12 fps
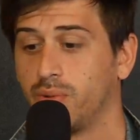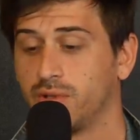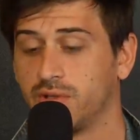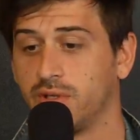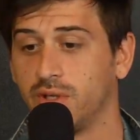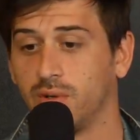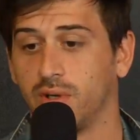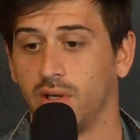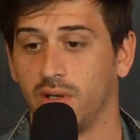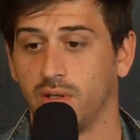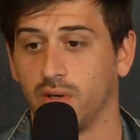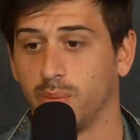put
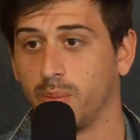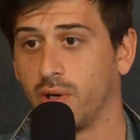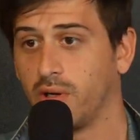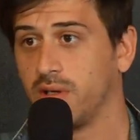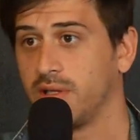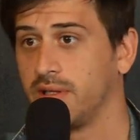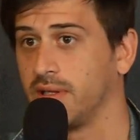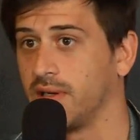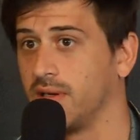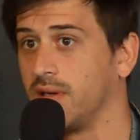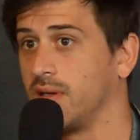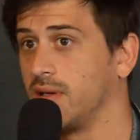your your bottle in
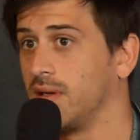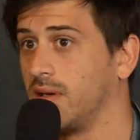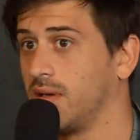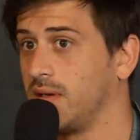uh,